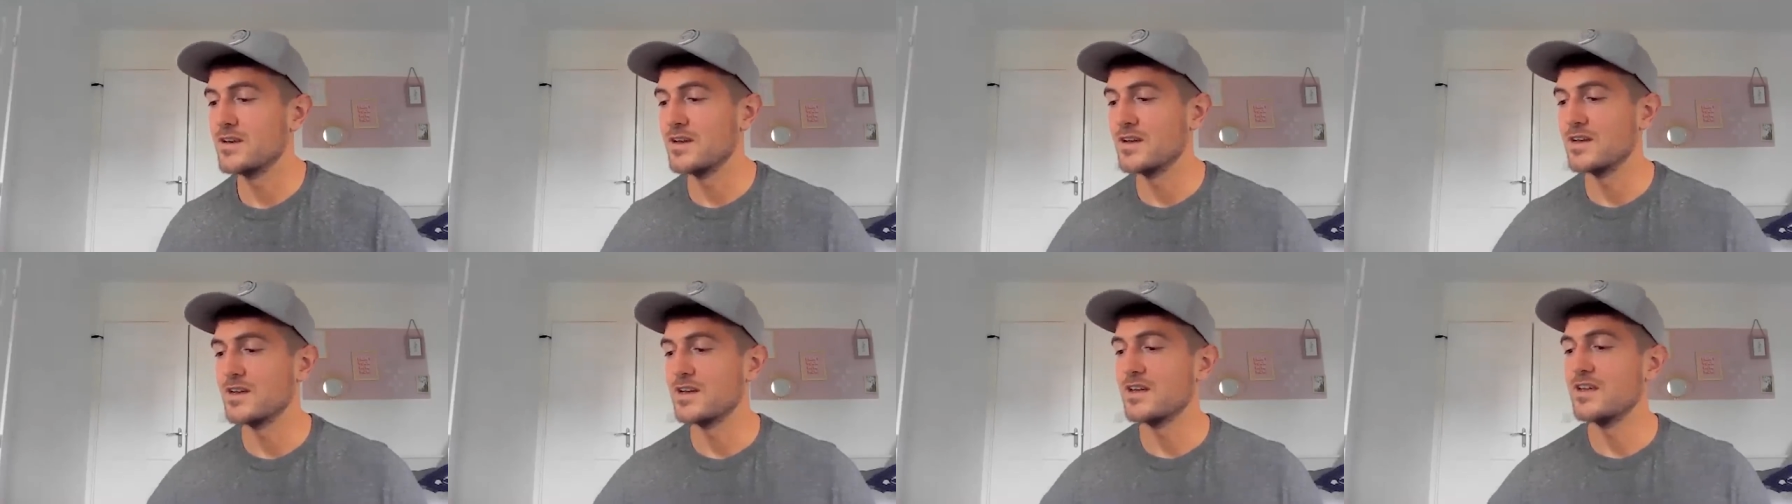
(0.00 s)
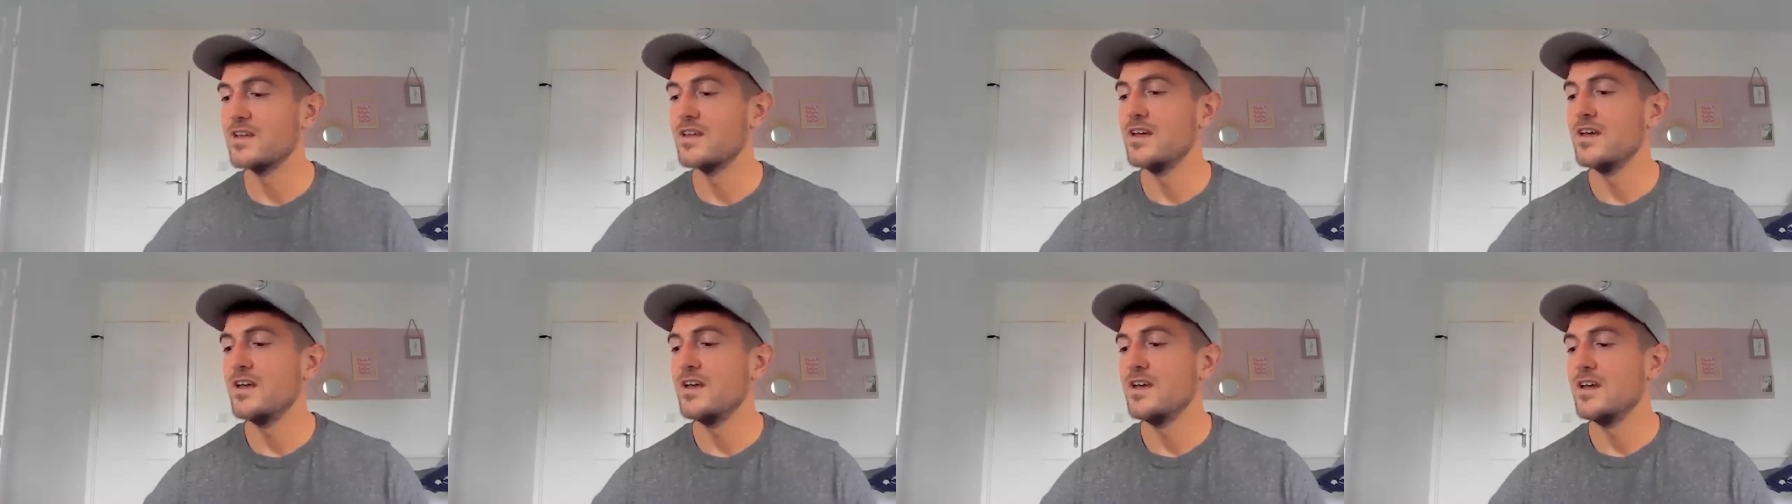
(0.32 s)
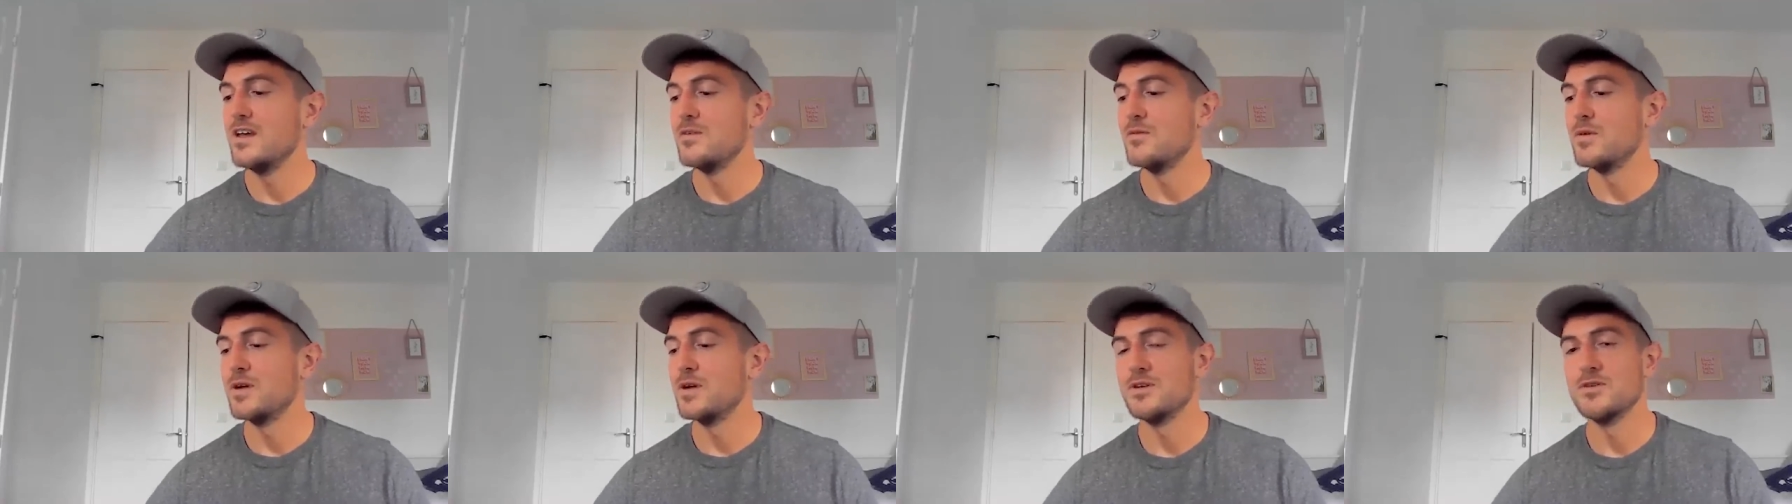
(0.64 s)
like
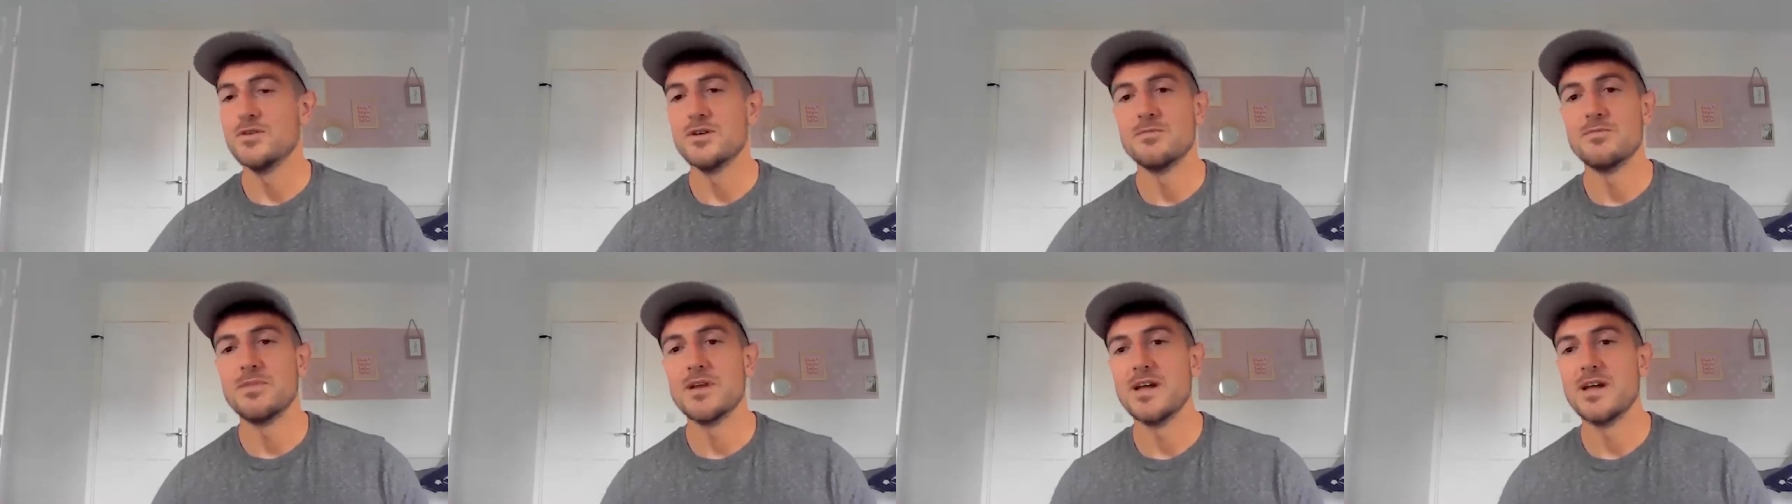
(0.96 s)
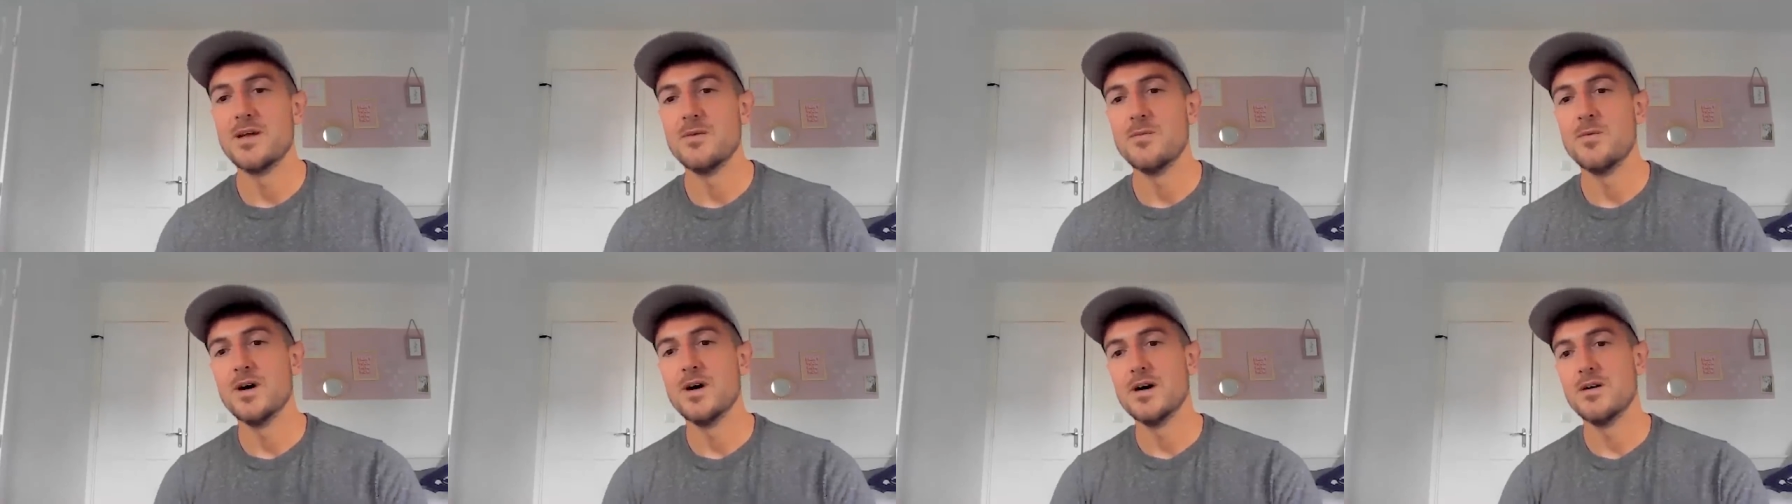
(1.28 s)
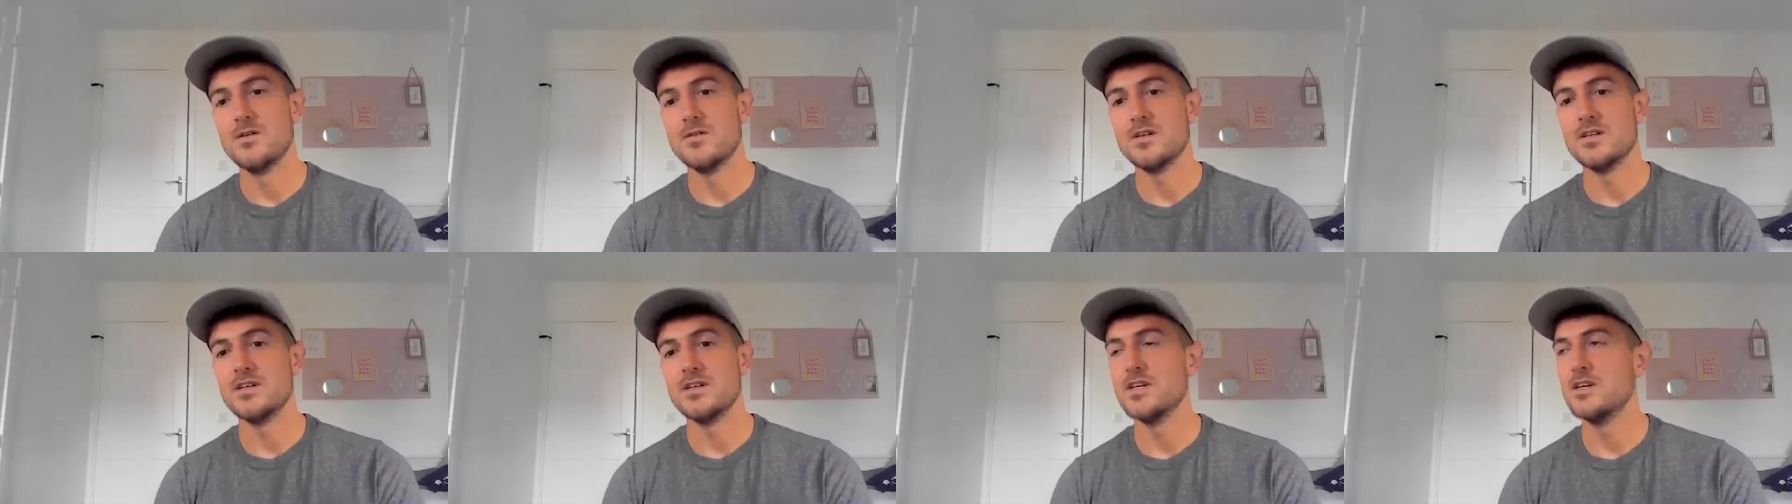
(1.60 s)
when you were playing
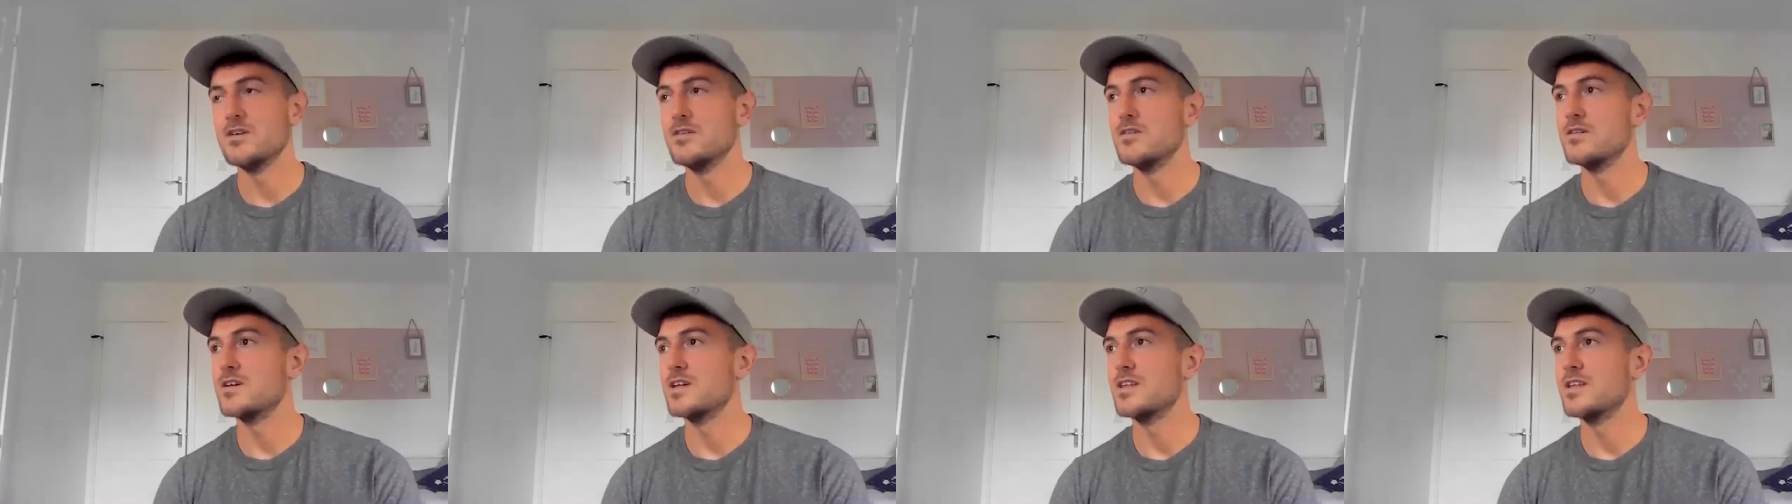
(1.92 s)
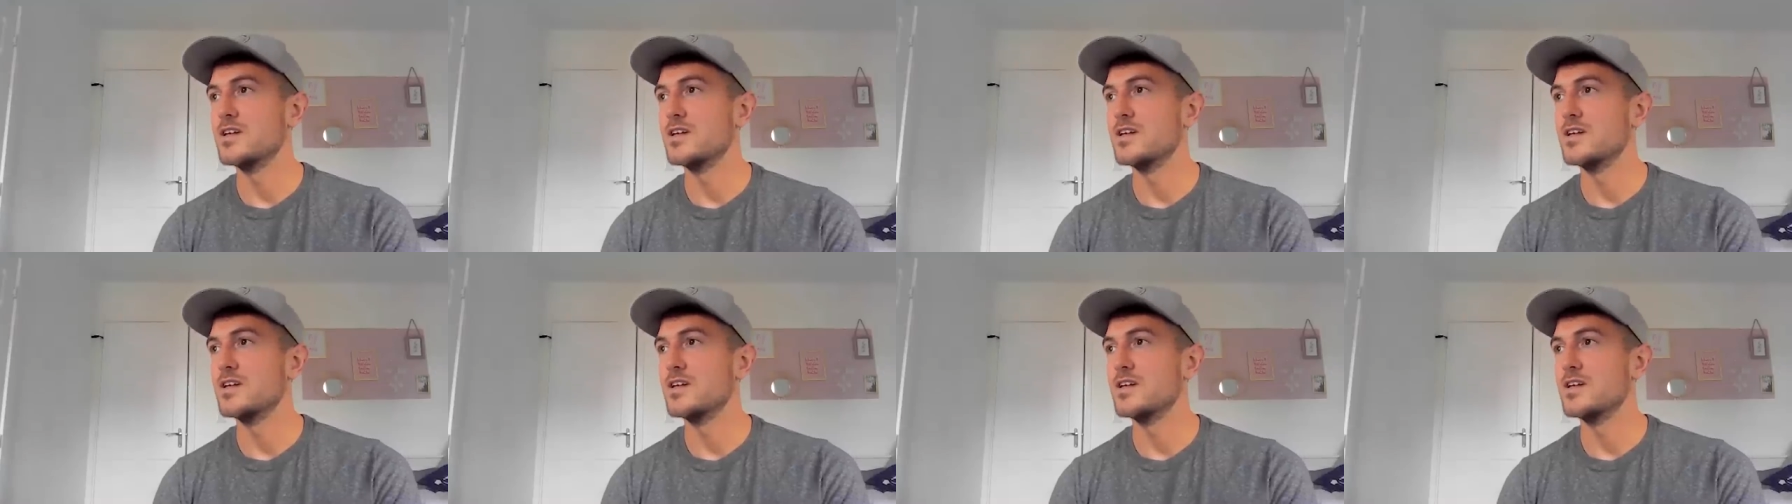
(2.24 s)
well, didn't you?